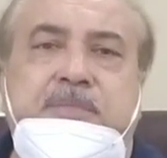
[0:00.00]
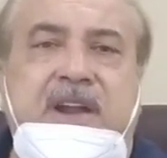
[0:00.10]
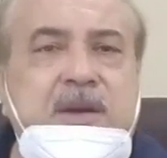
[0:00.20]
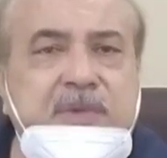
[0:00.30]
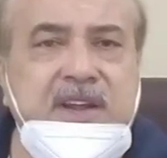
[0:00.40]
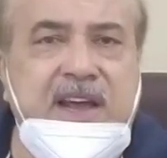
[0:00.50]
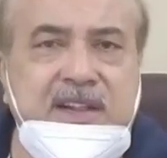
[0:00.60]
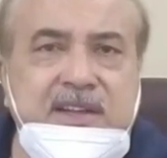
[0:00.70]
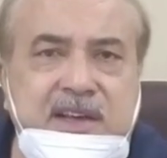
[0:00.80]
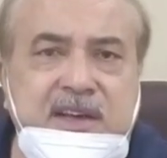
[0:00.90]
primary
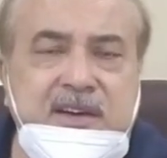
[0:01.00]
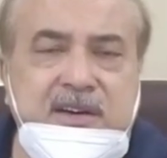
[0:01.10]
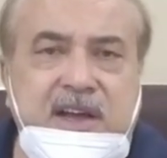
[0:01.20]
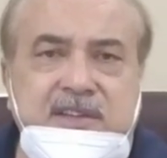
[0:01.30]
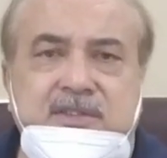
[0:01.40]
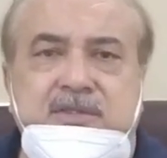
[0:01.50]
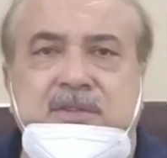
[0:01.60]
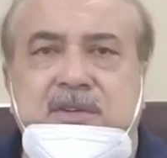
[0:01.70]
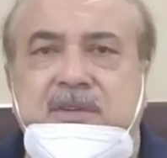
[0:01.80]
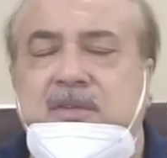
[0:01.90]
health care, as
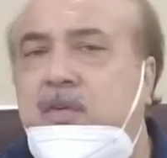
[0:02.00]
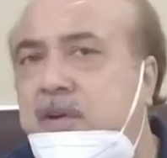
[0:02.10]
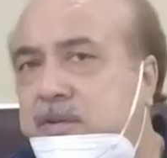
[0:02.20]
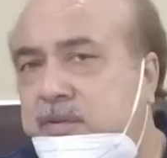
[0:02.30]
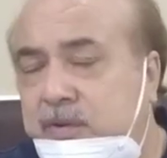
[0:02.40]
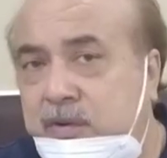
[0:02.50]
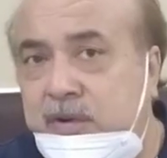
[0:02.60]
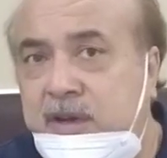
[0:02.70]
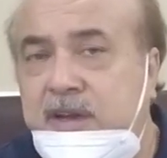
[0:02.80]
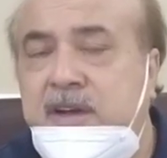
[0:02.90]
all you
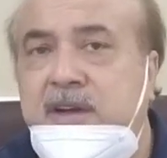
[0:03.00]
know,